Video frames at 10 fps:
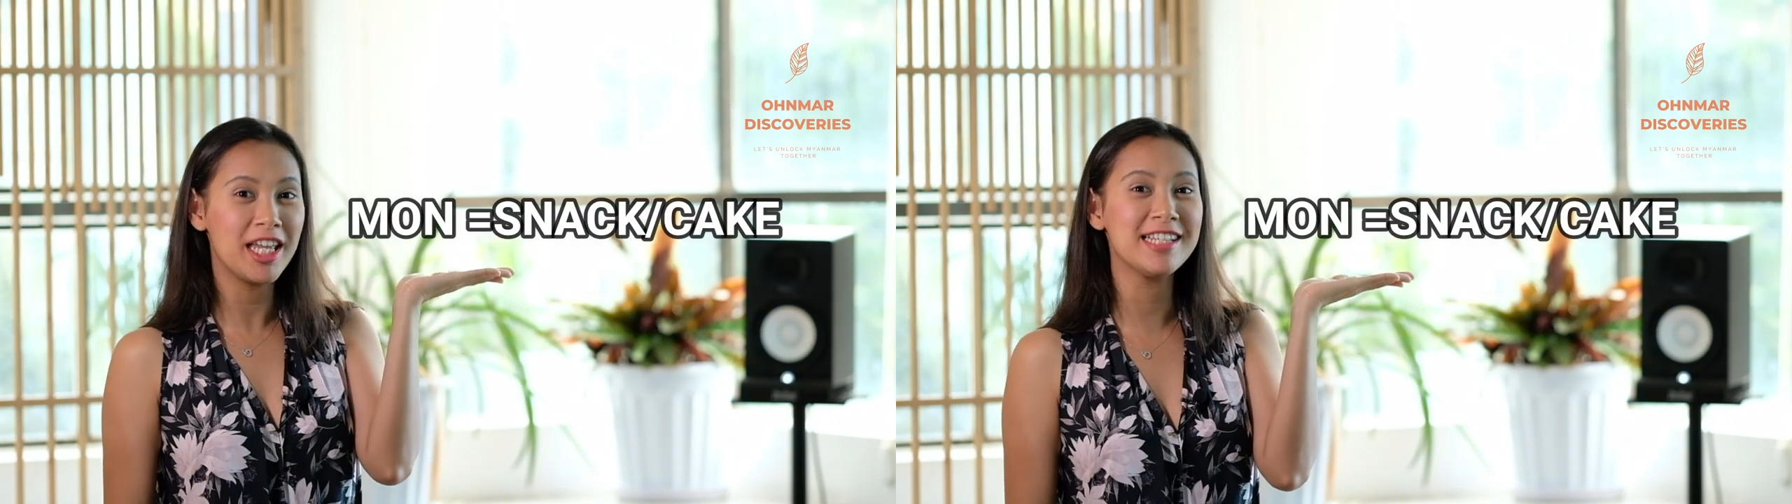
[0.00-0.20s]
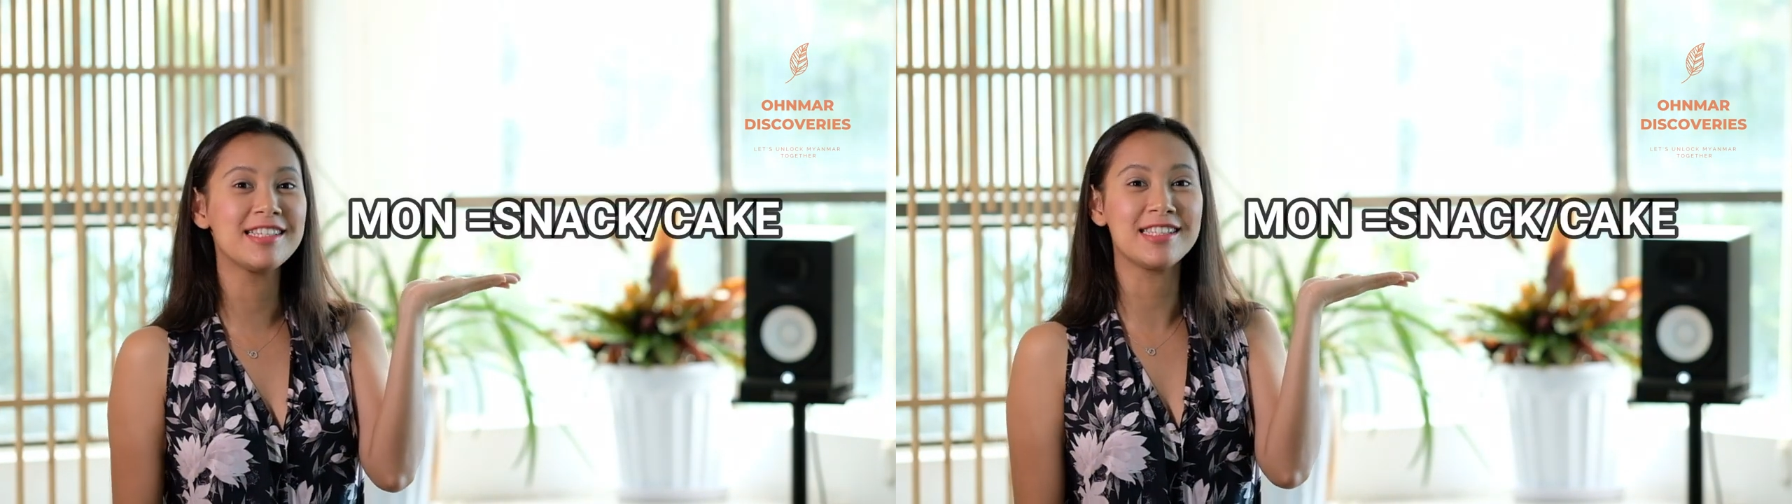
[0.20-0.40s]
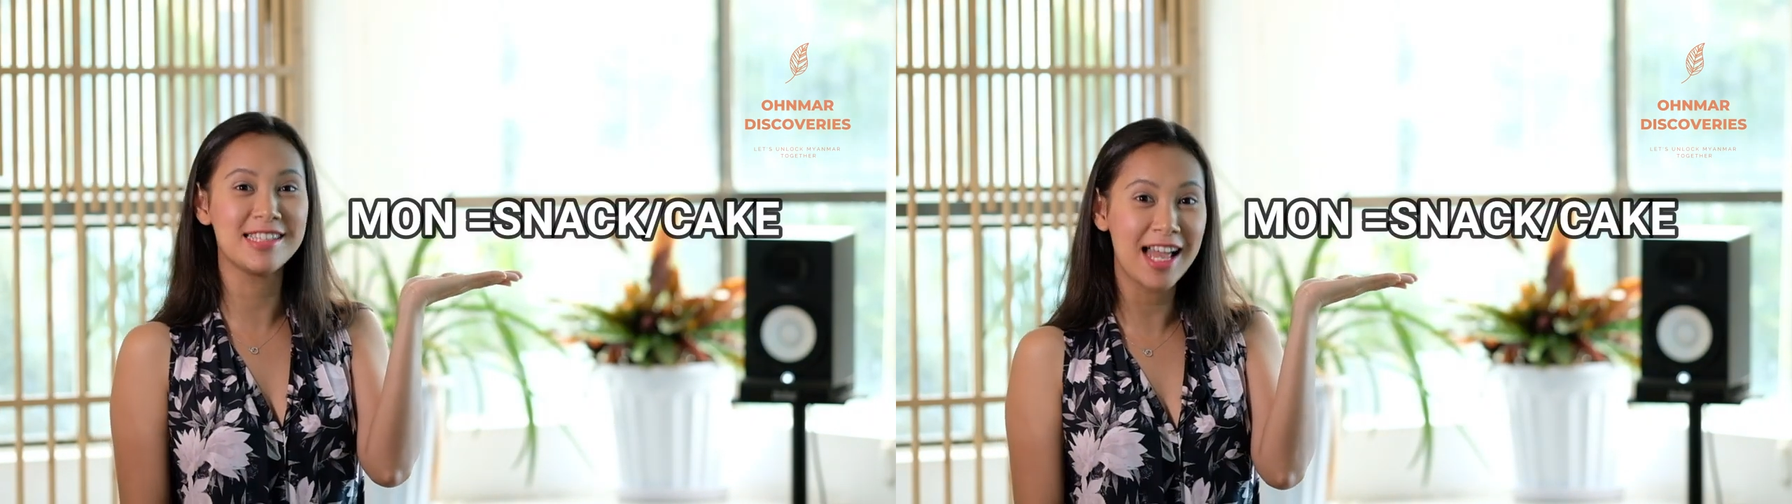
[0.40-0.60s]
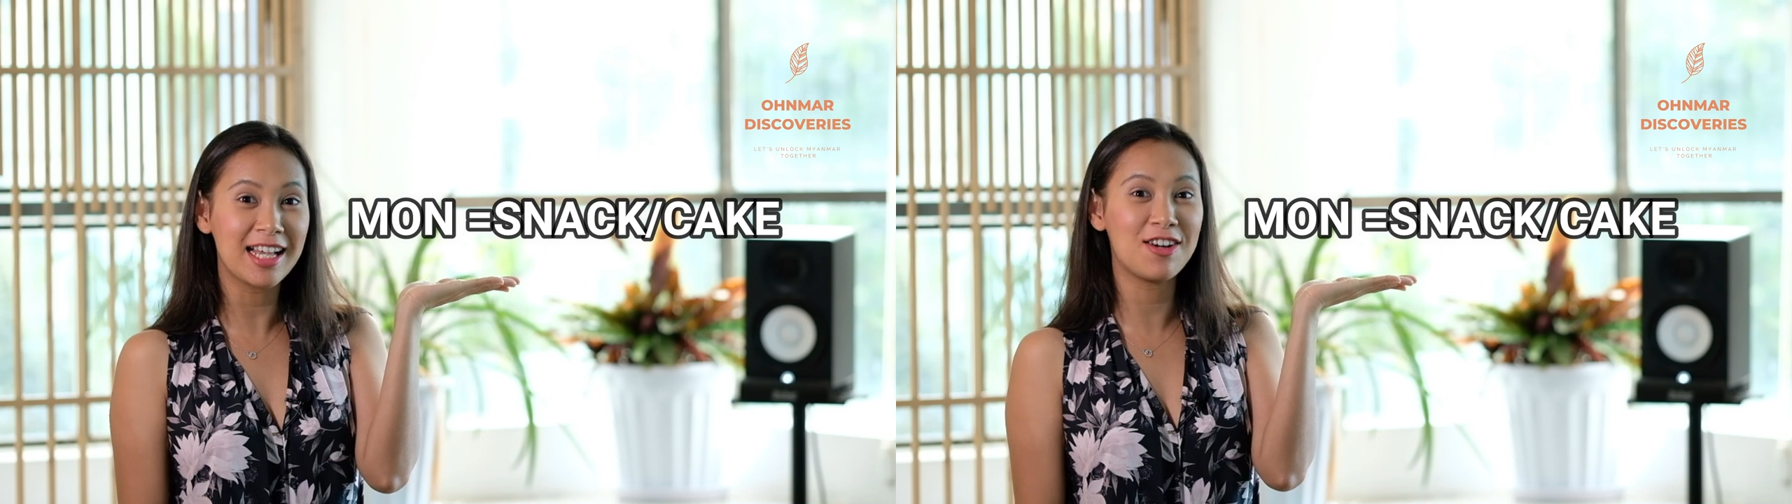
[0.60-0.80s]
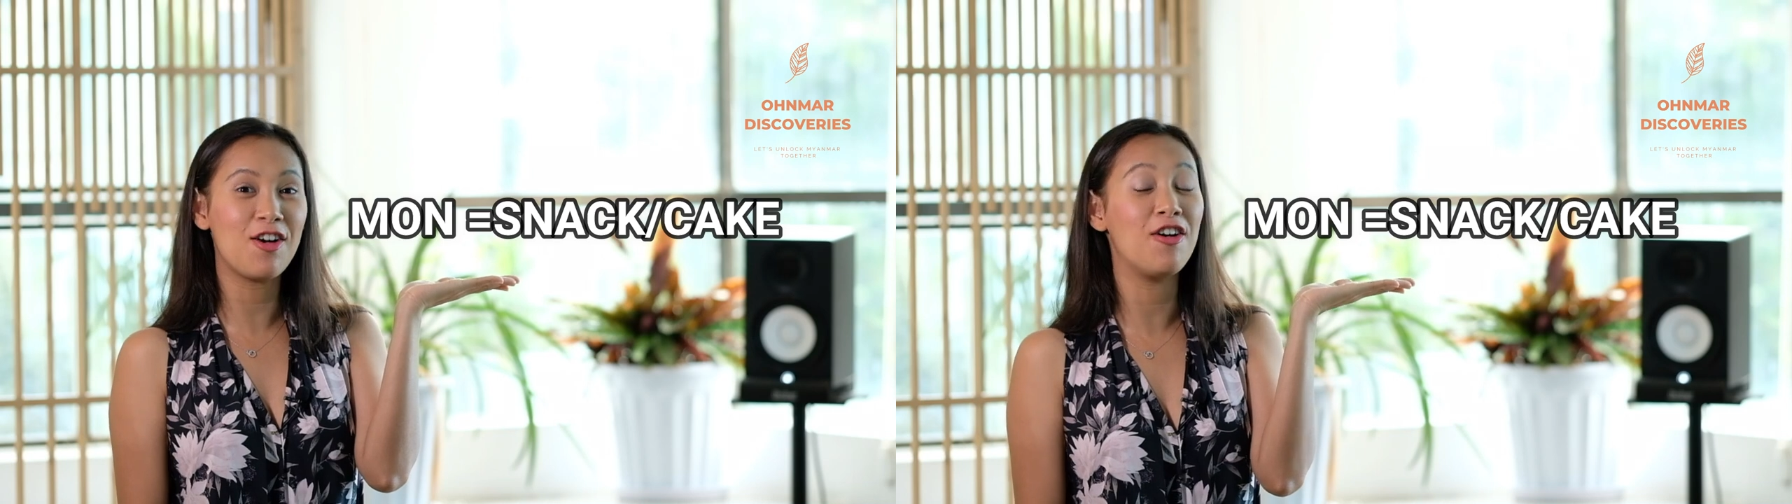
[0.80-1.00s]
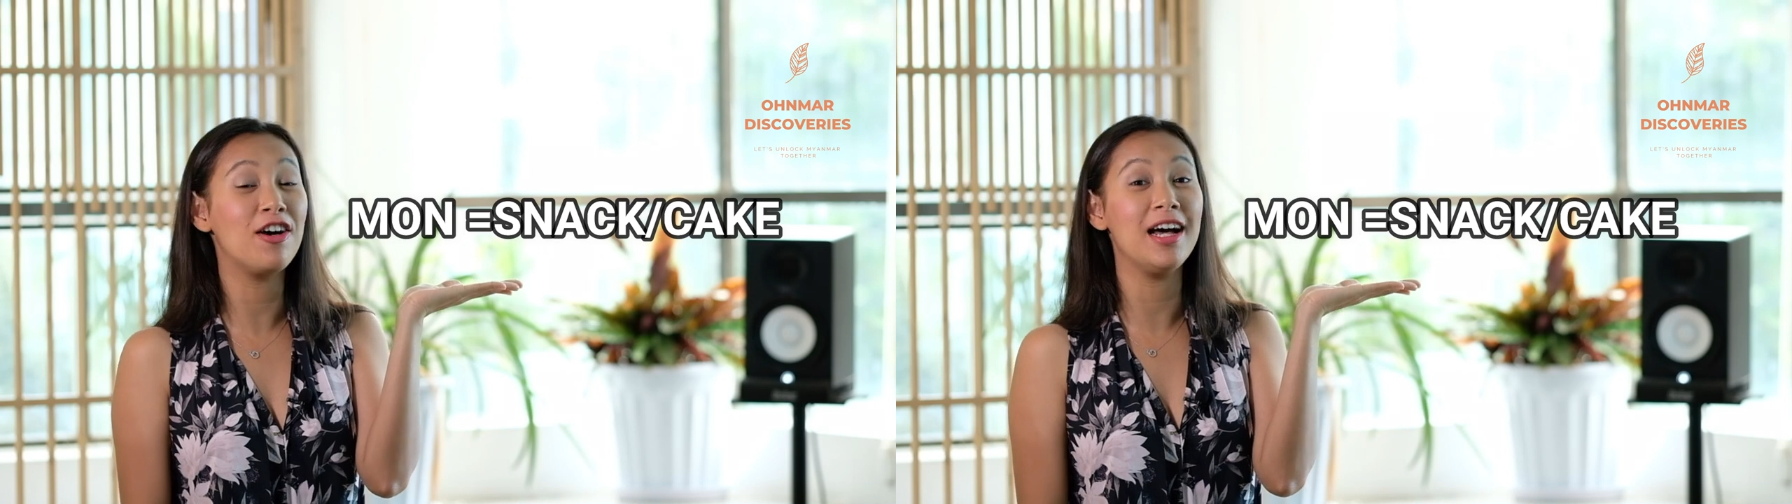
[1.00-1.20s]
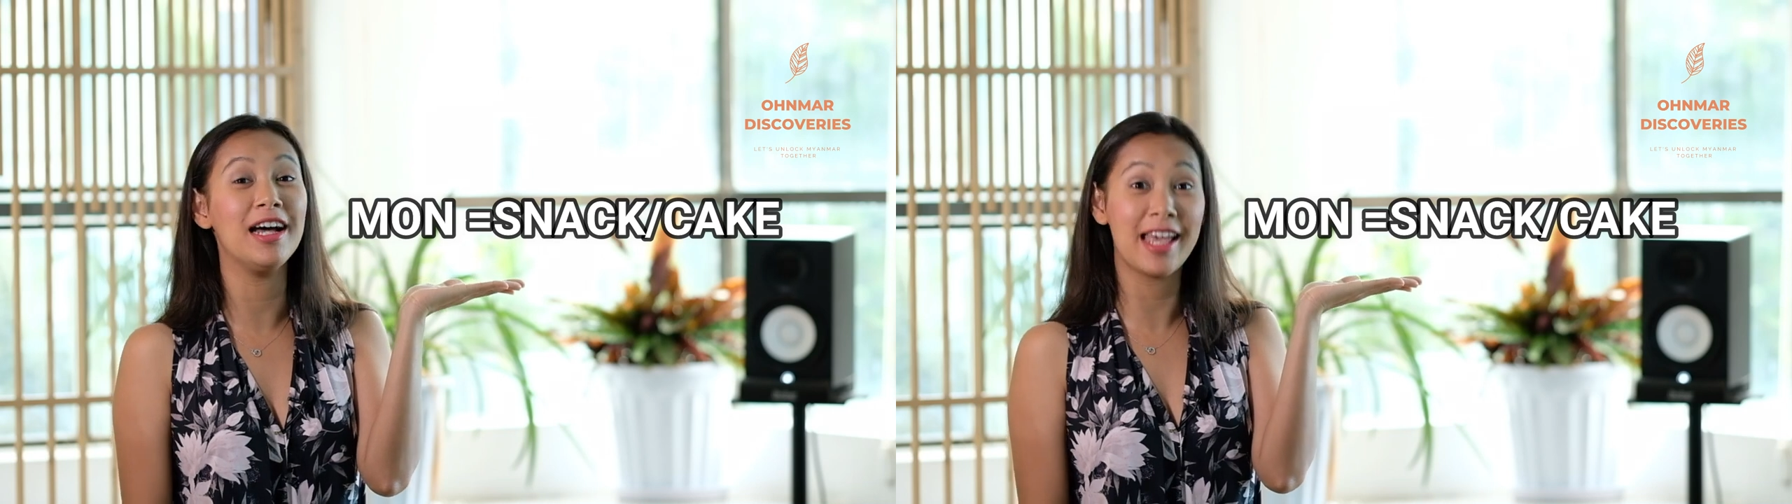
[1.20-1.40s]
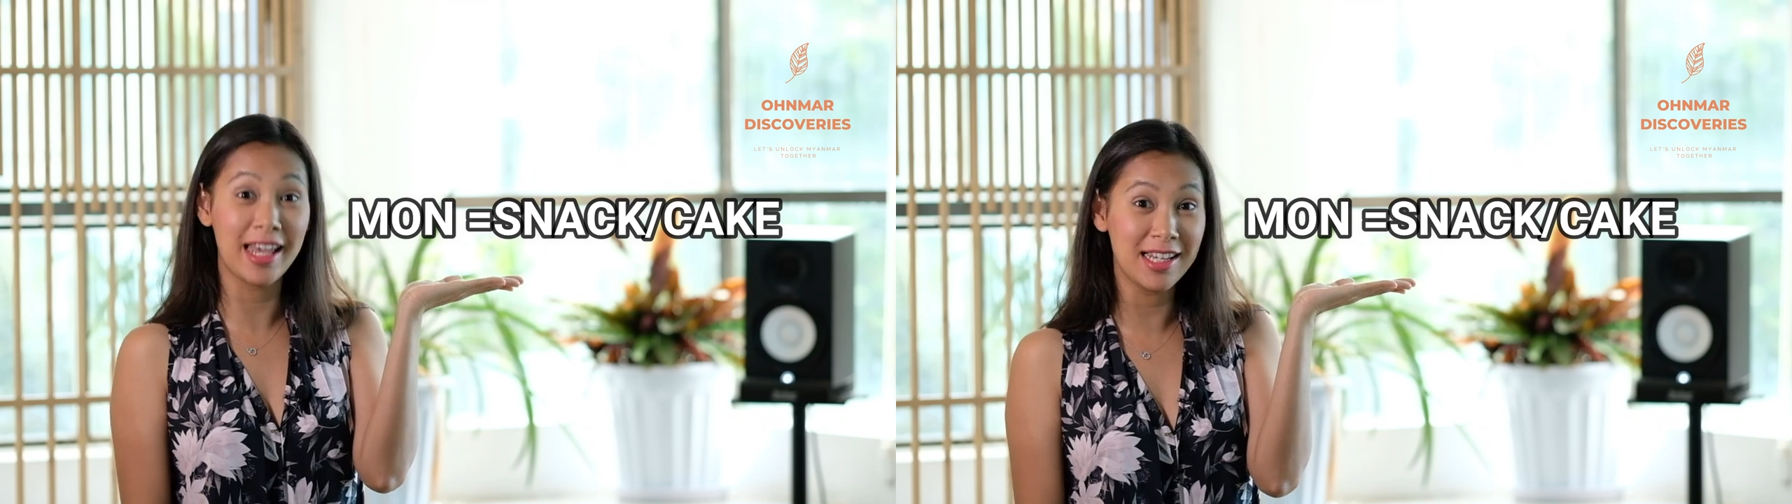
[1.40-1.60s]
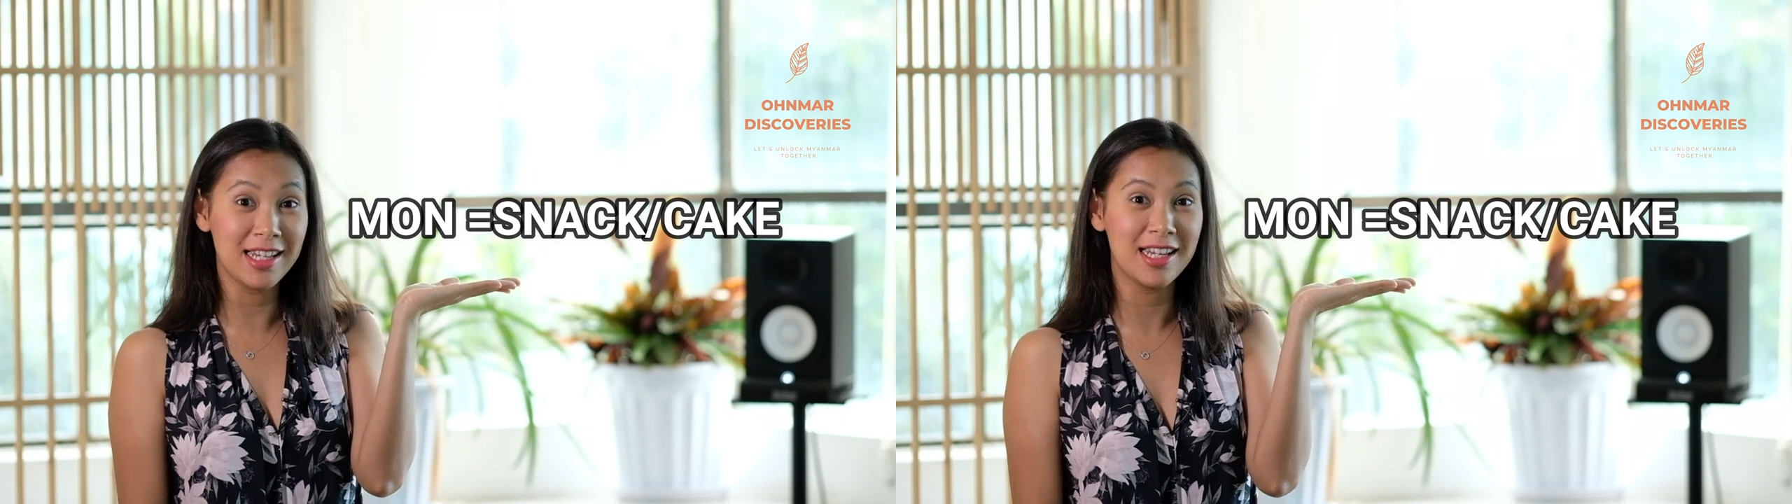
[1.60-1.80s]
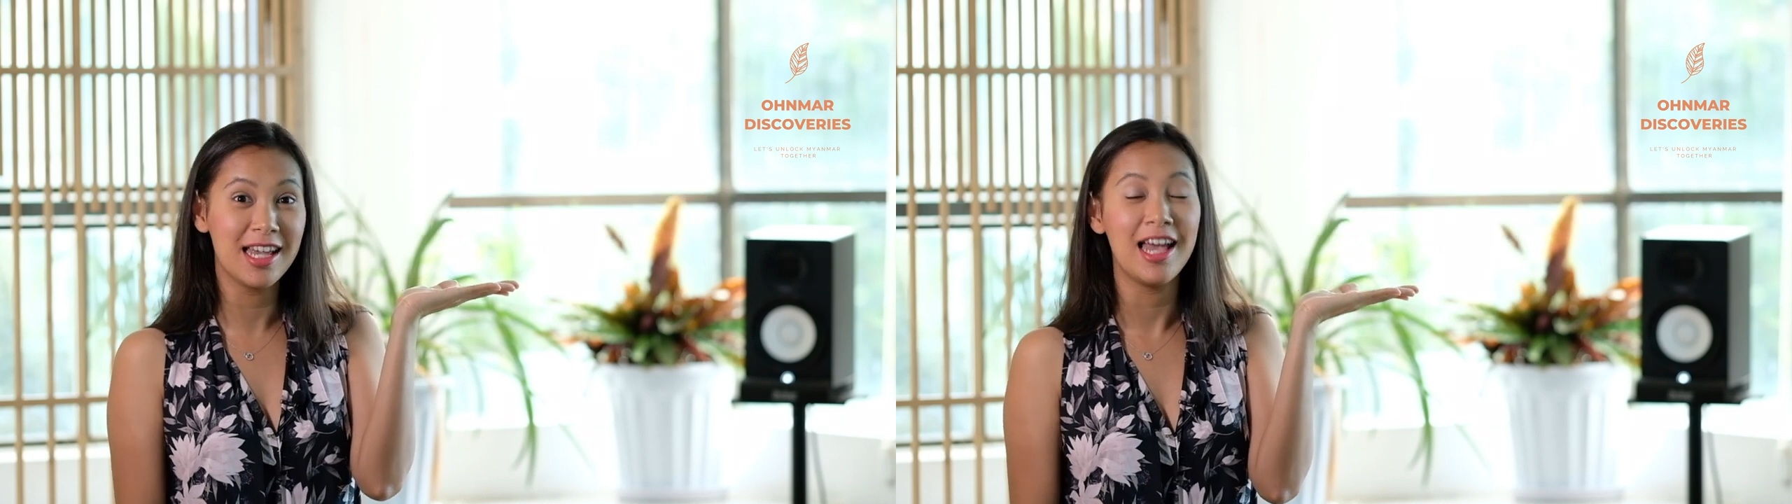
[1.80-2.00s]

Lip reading: is a snack or a cake,